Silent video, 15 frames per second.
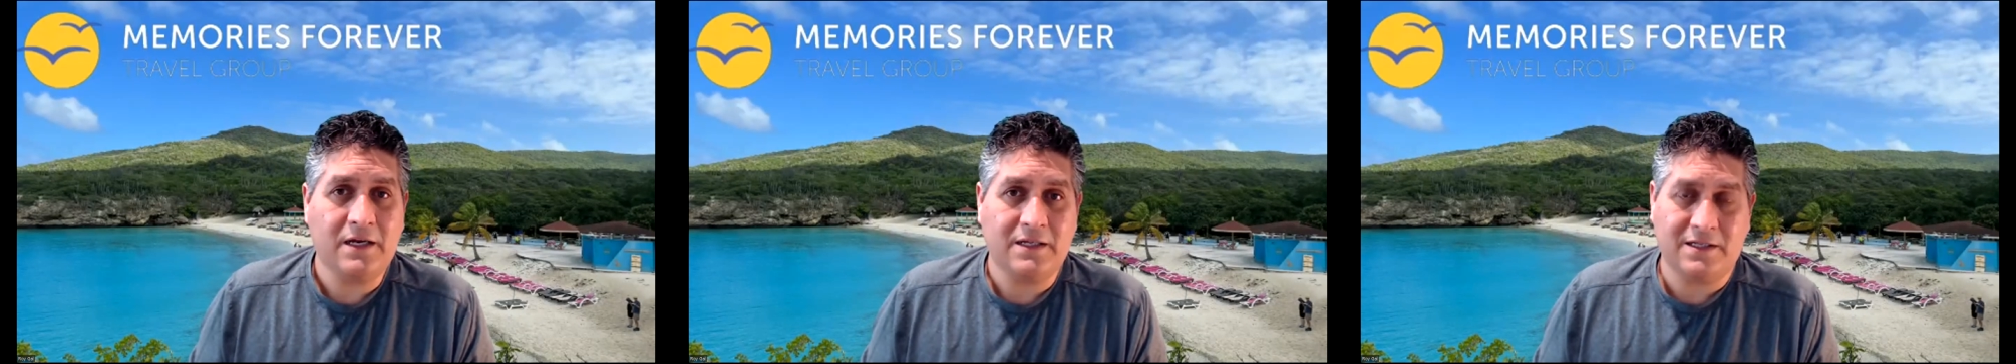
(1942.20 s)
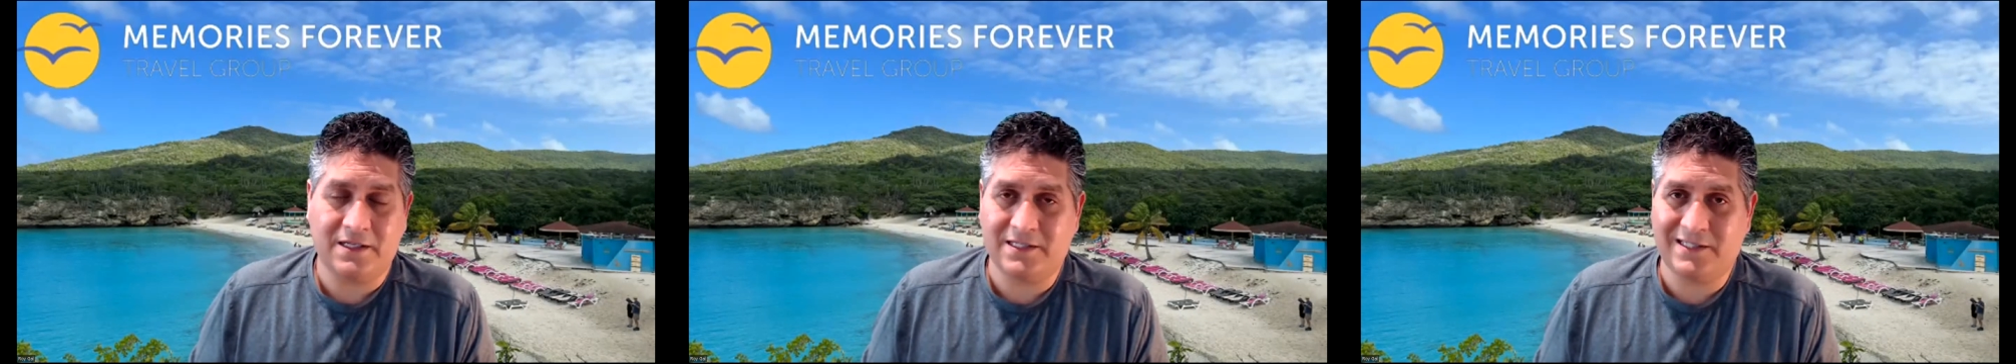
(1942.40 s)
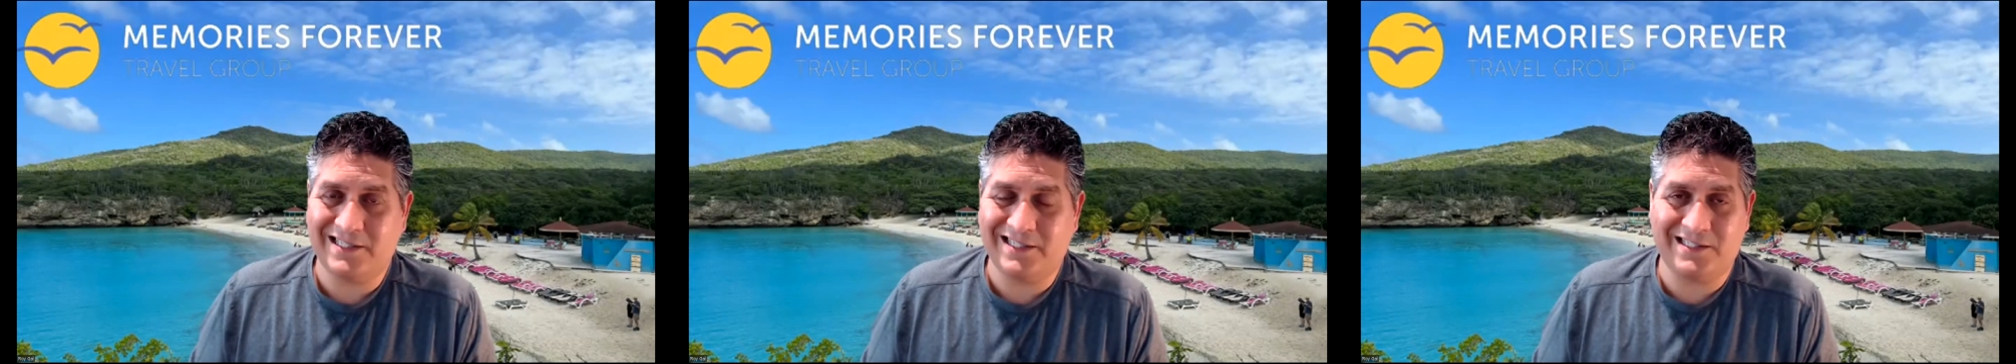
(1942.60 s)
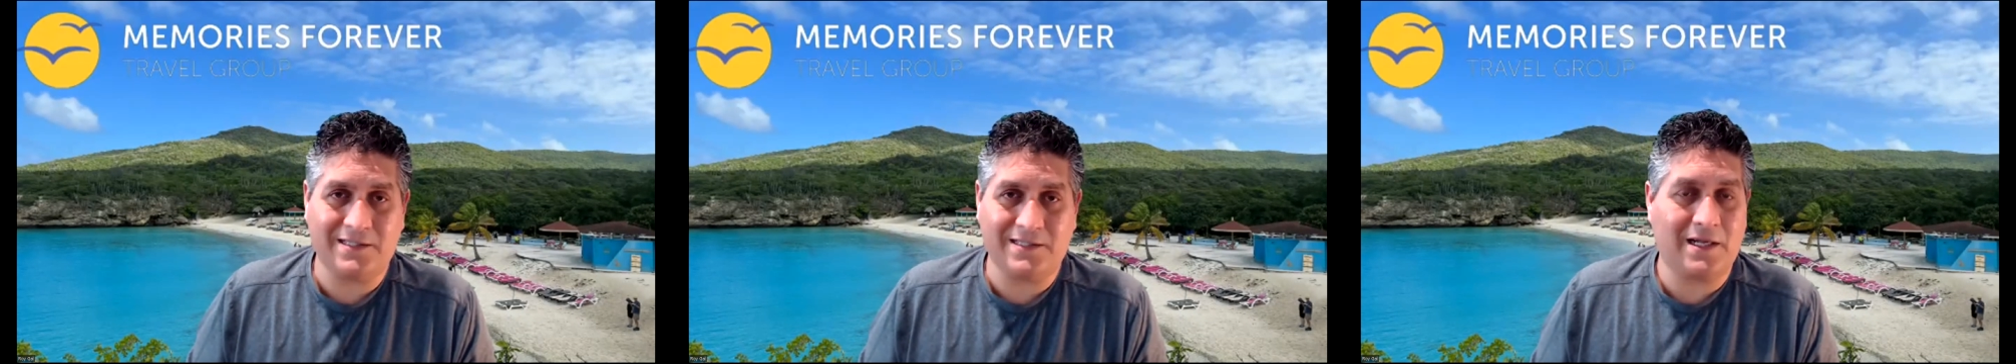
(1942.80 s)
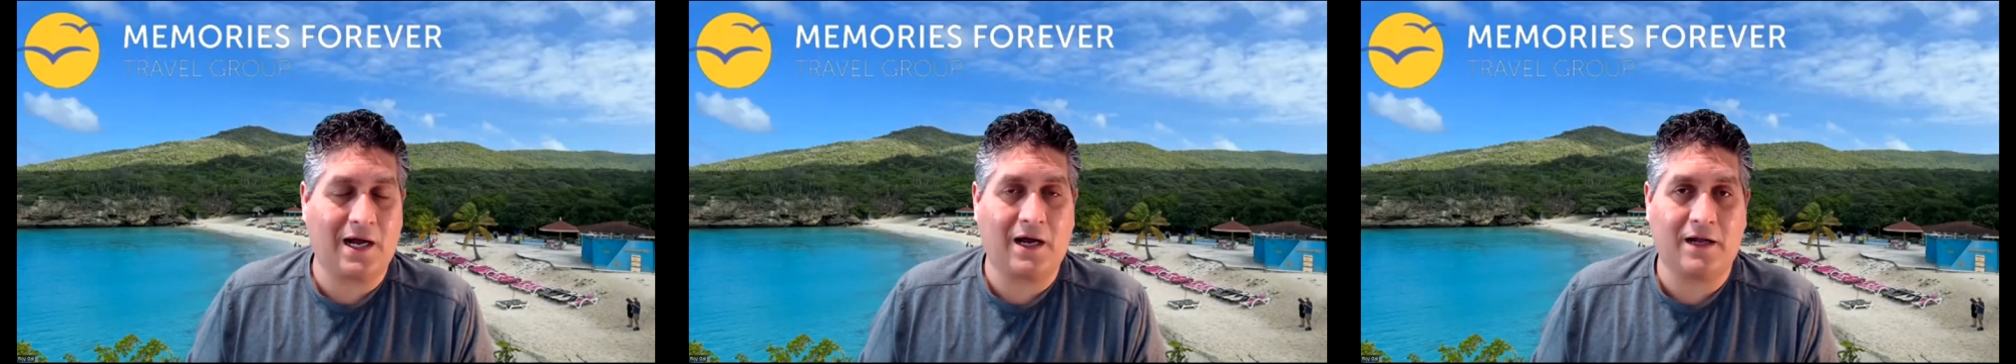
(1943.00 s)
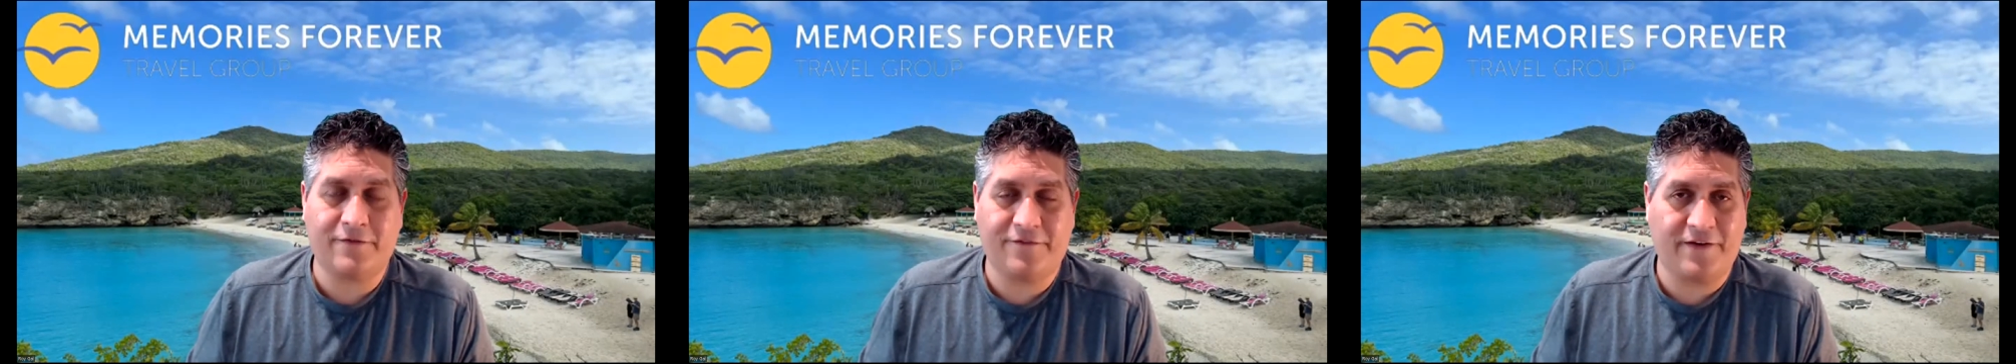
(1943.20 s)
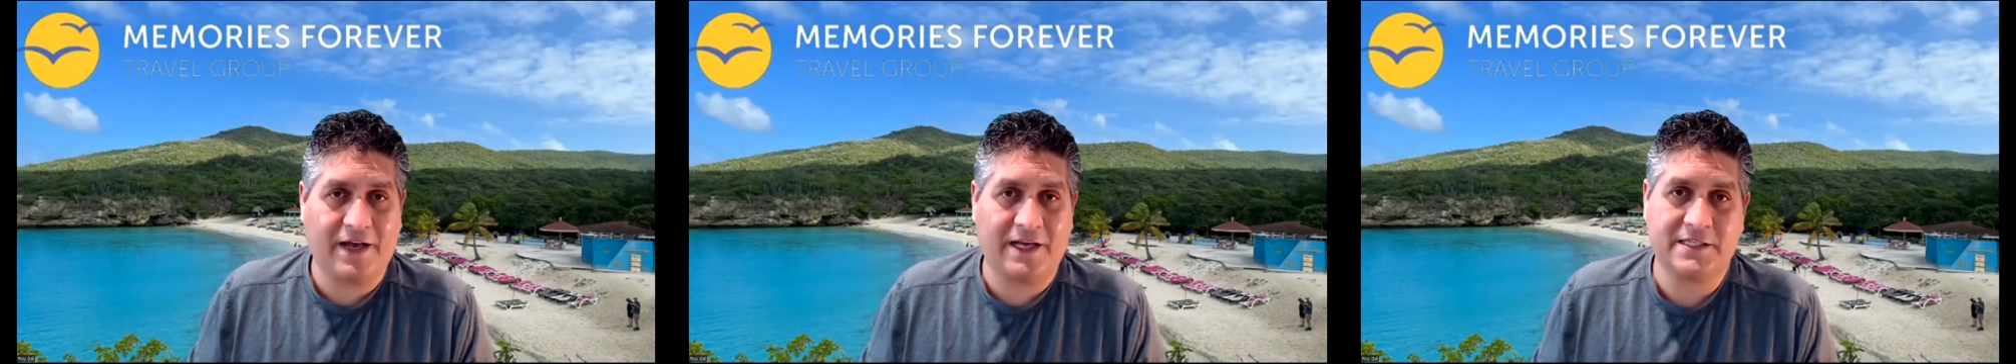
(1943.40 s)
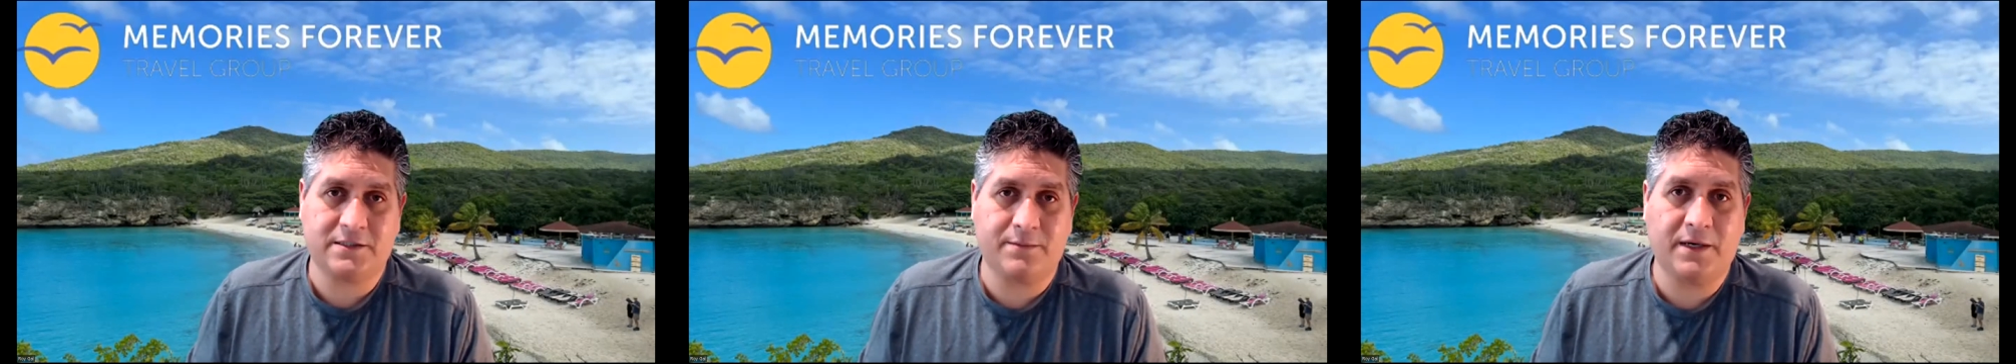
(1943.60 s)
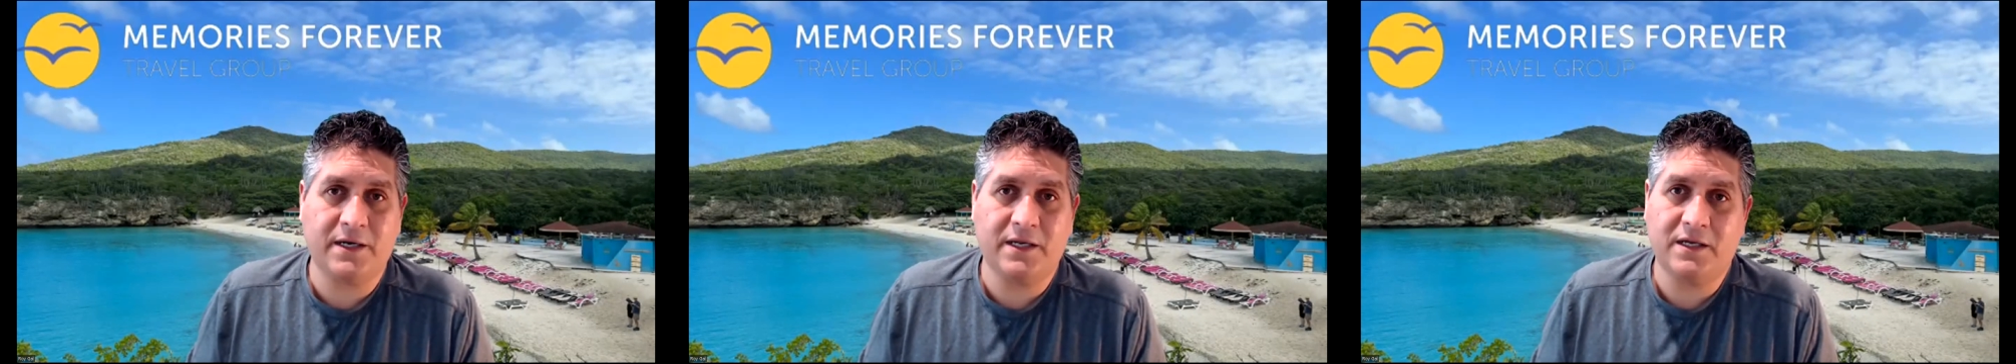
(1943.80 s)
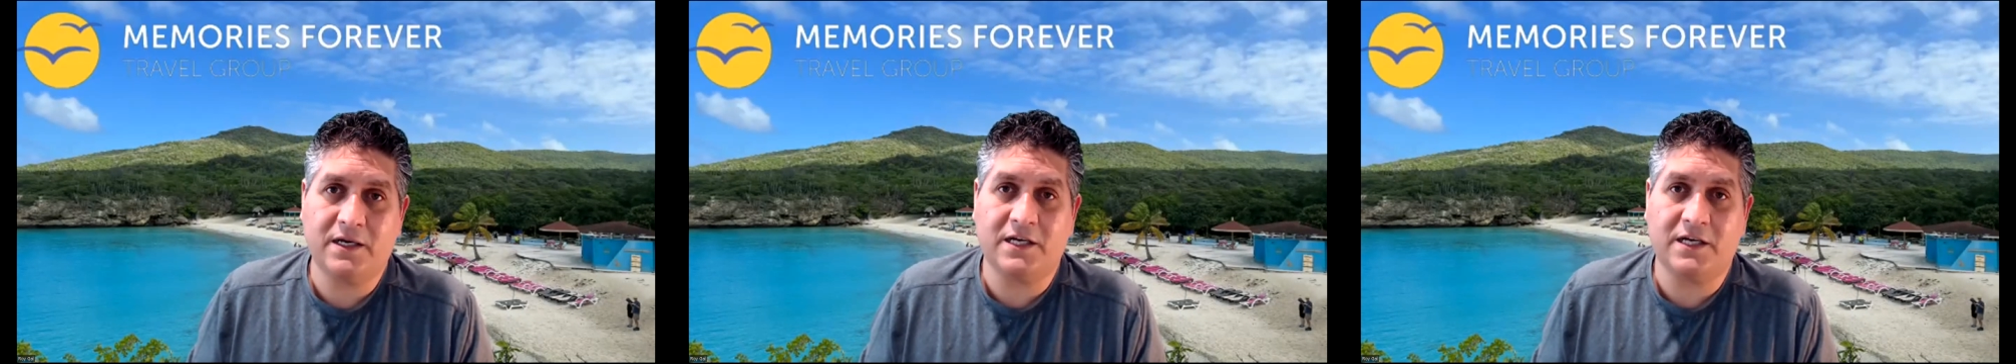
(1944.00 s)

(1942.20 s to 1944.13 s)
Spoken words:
this is not fast money.